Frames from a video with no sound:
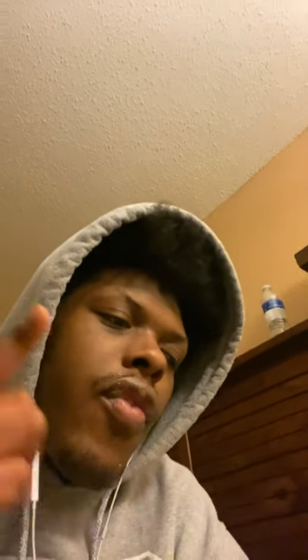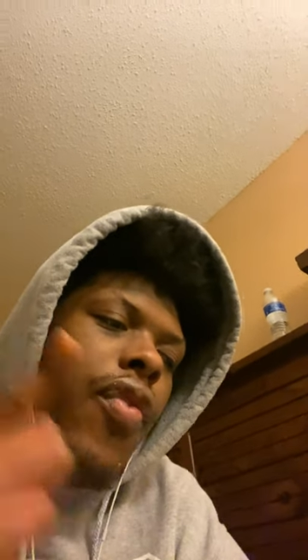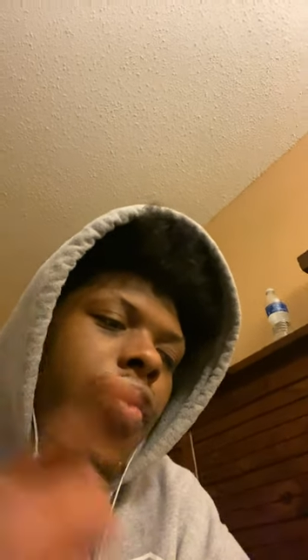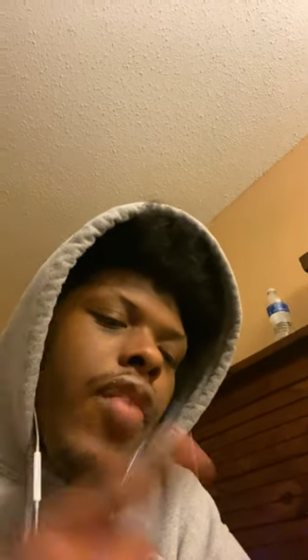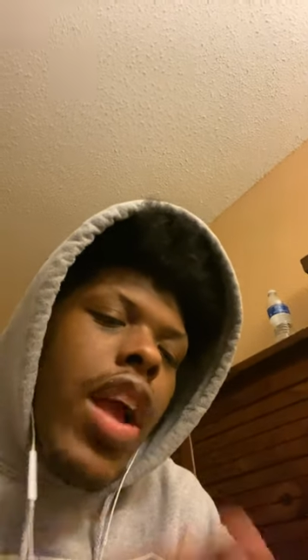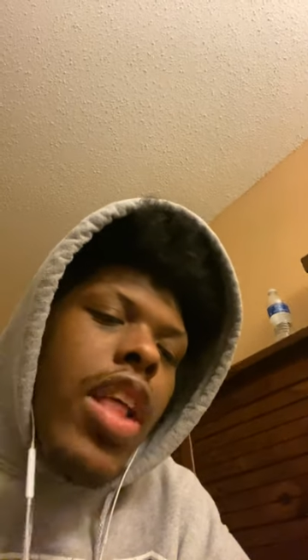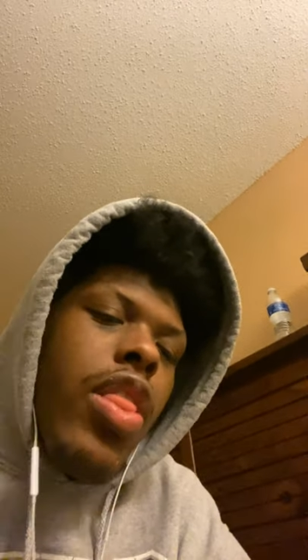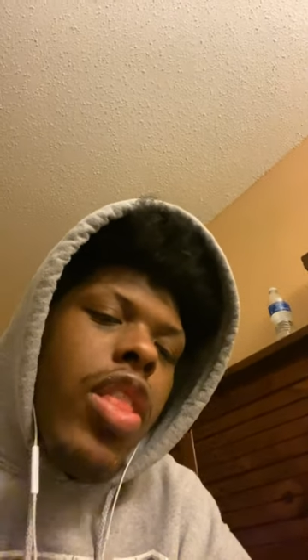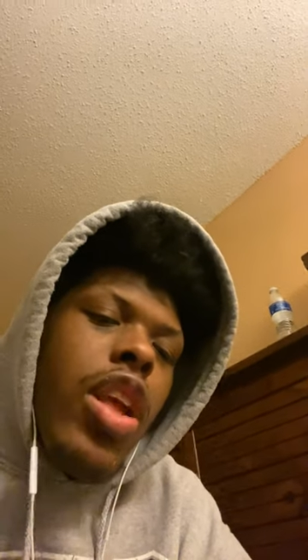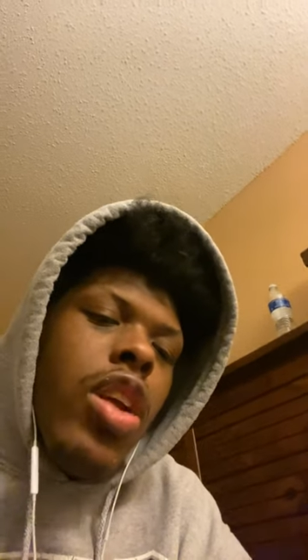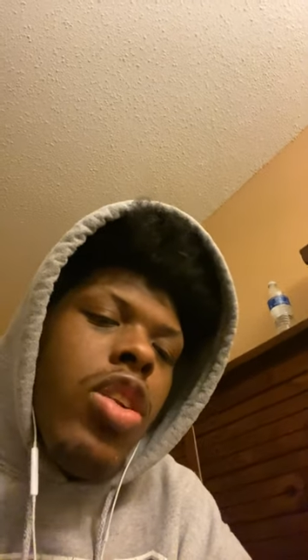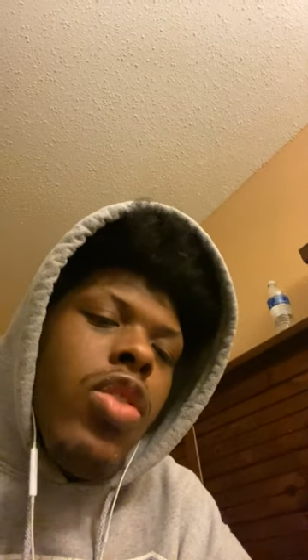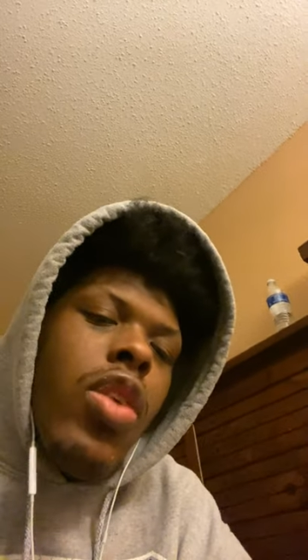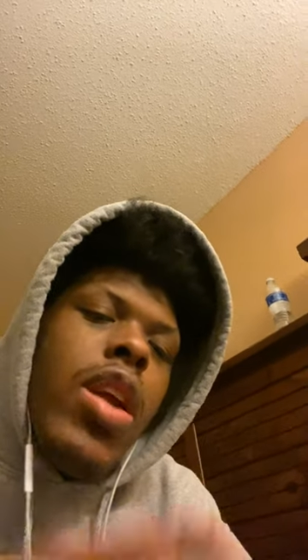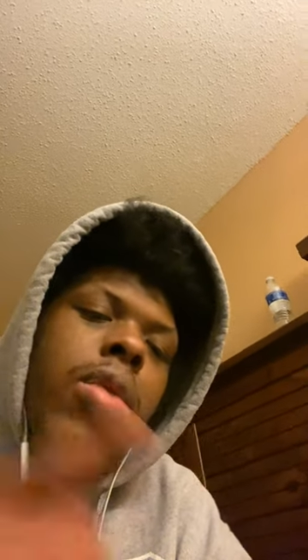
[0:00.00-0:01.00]
Faith in your
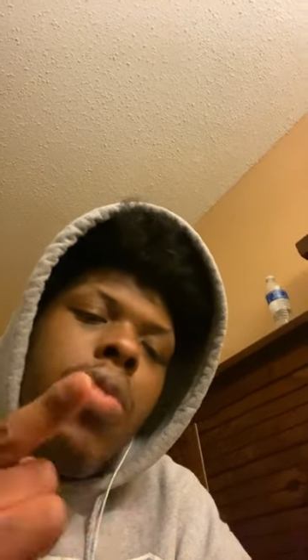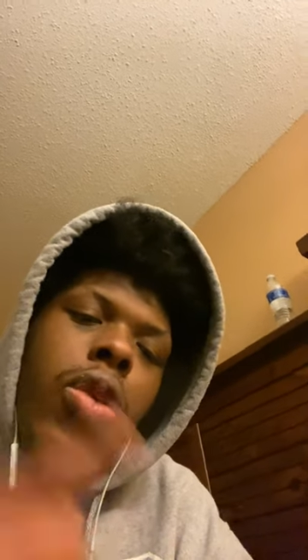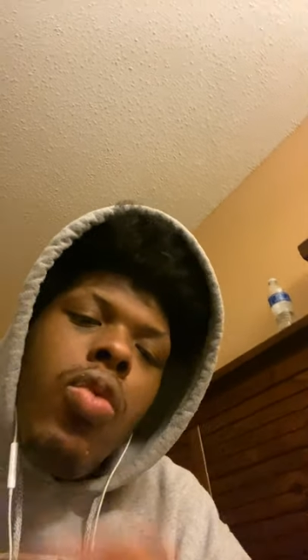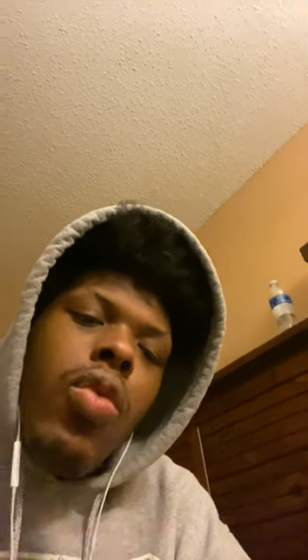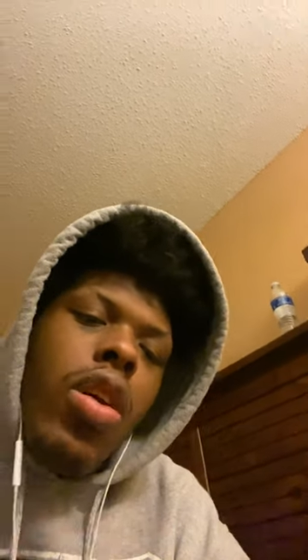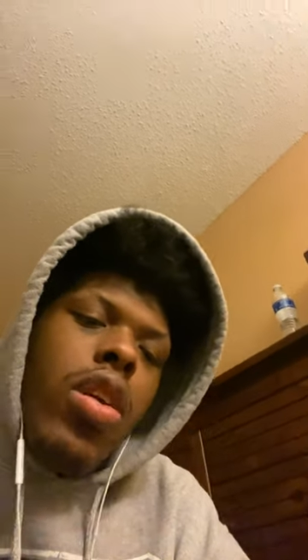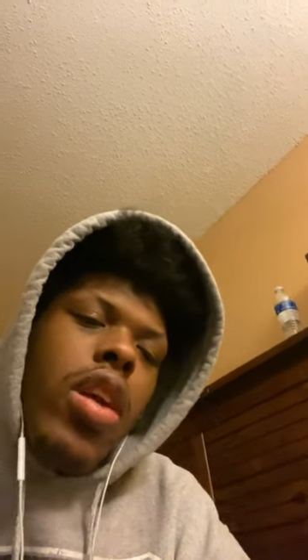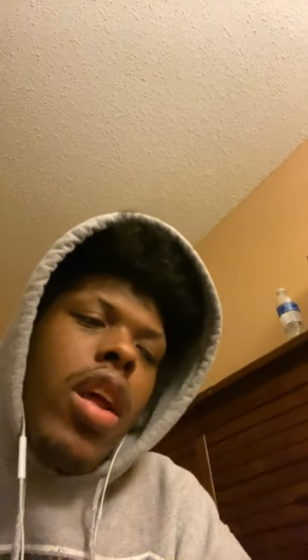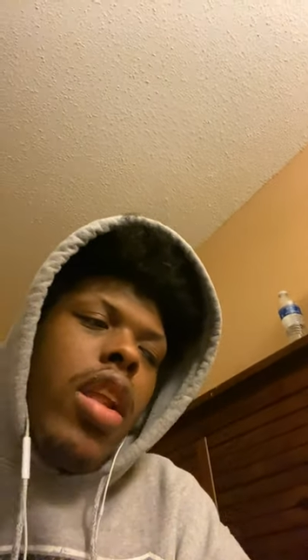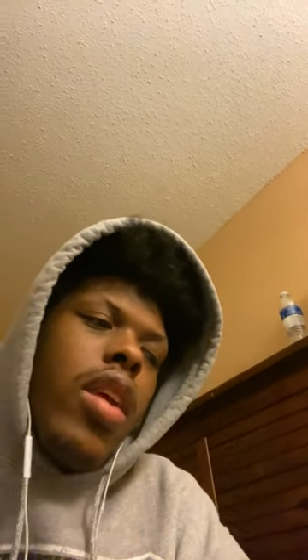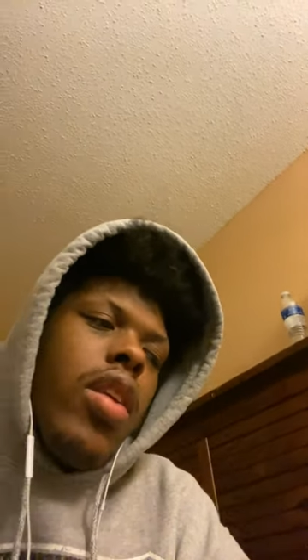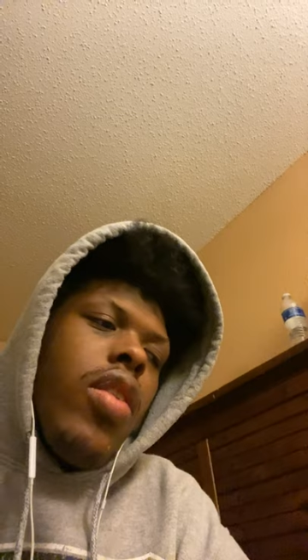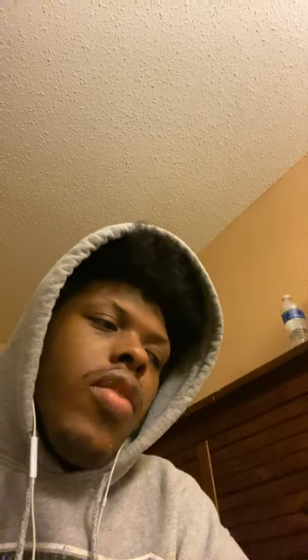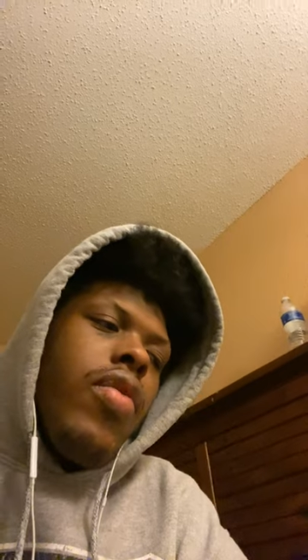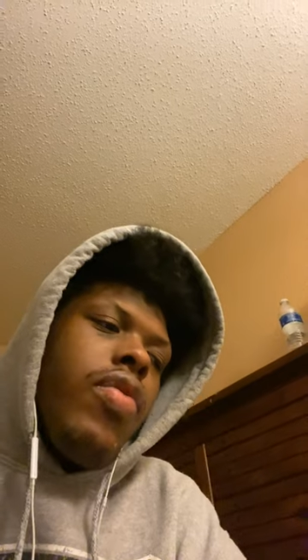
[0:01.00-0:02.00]
dream and work at it.
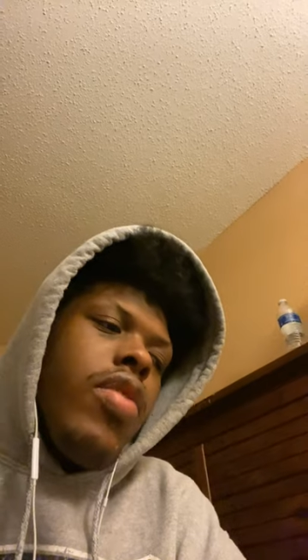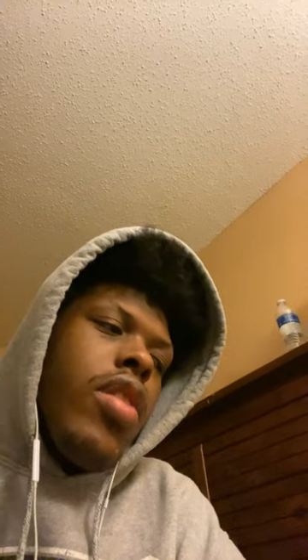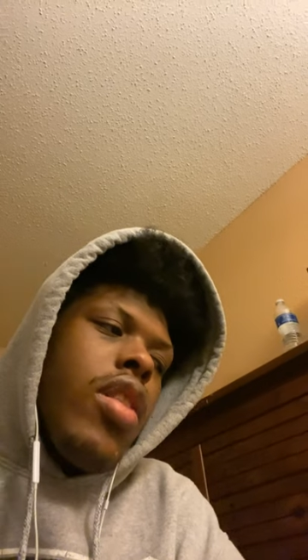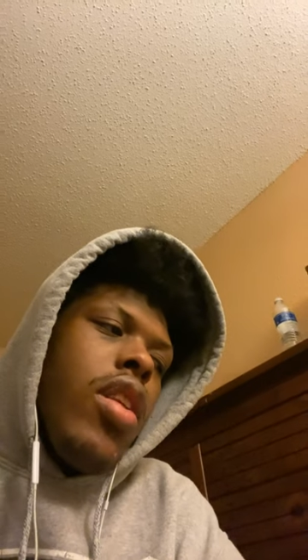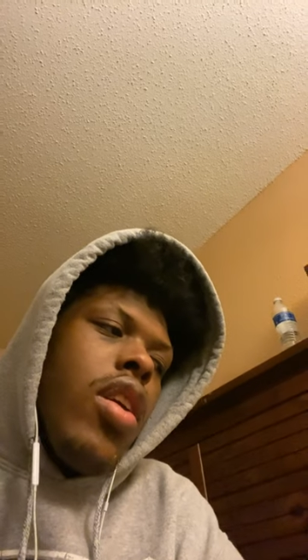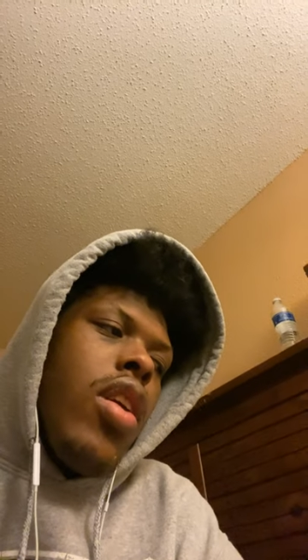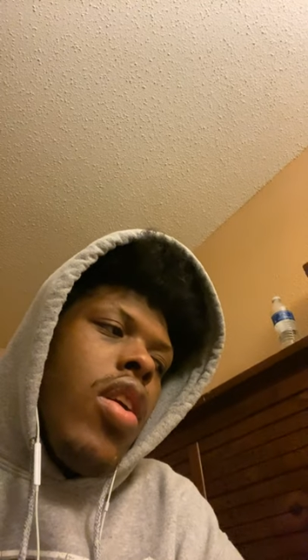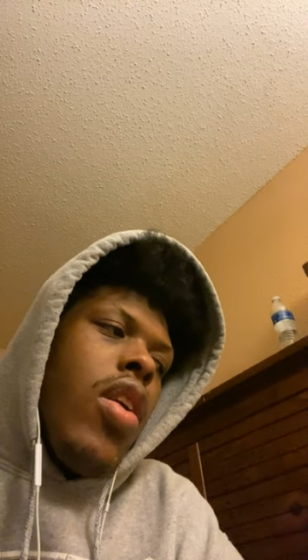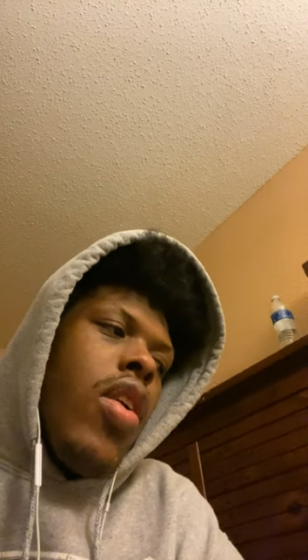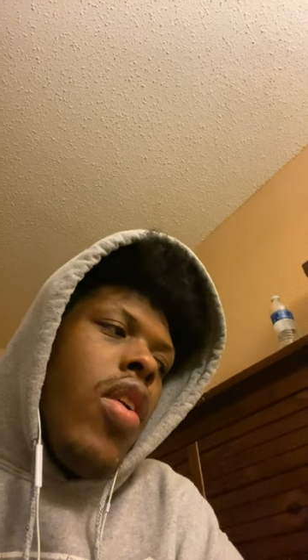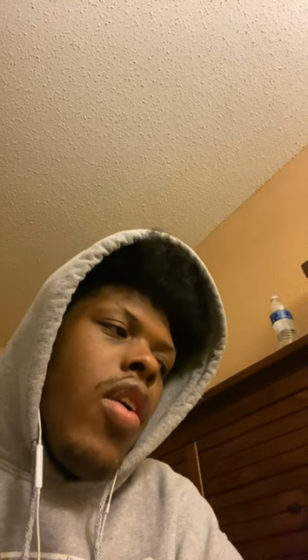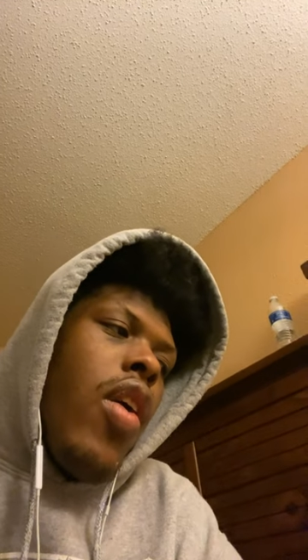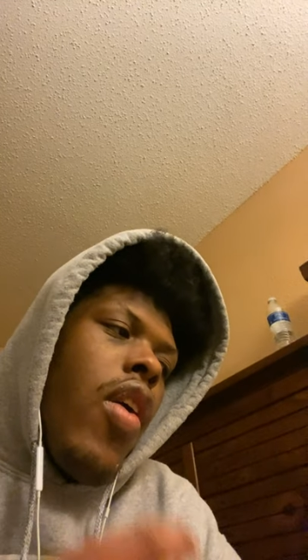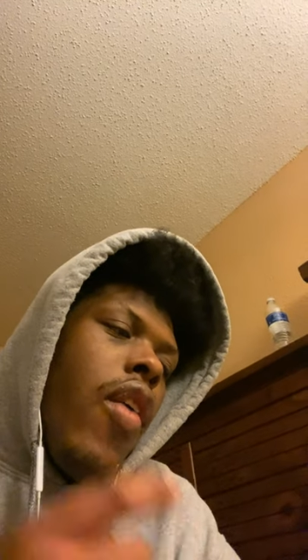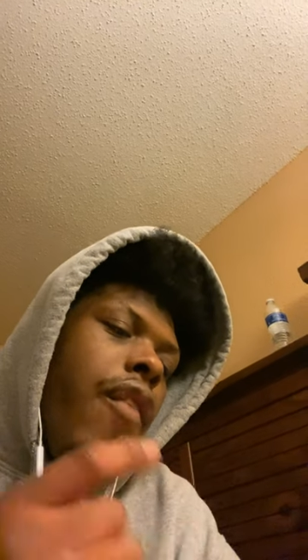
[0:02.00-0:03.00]

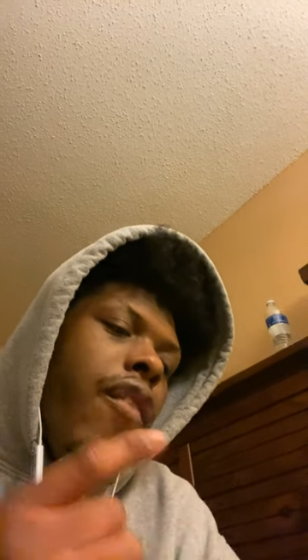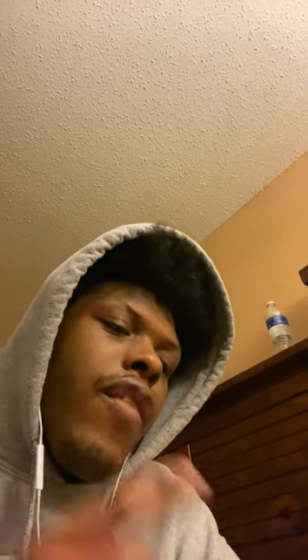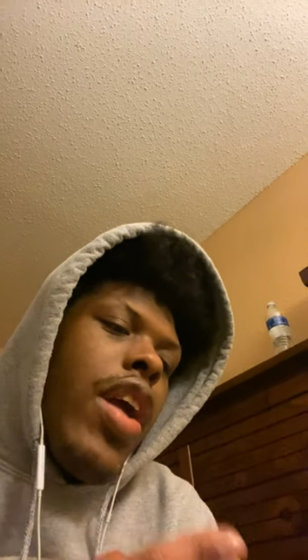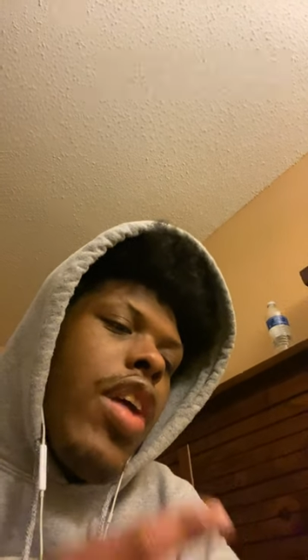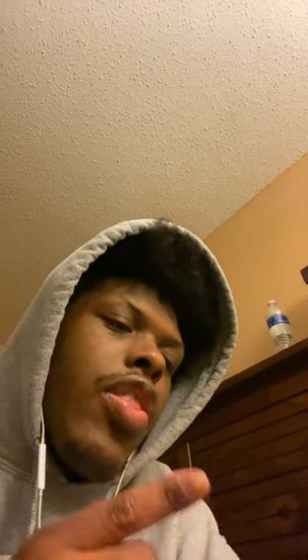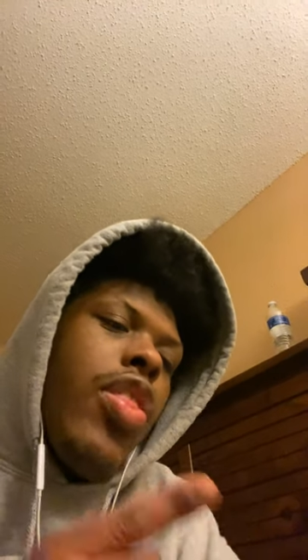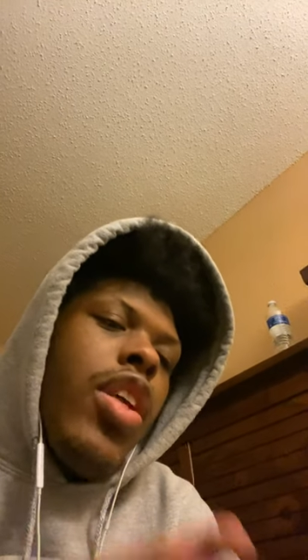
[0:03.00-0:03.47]
Faith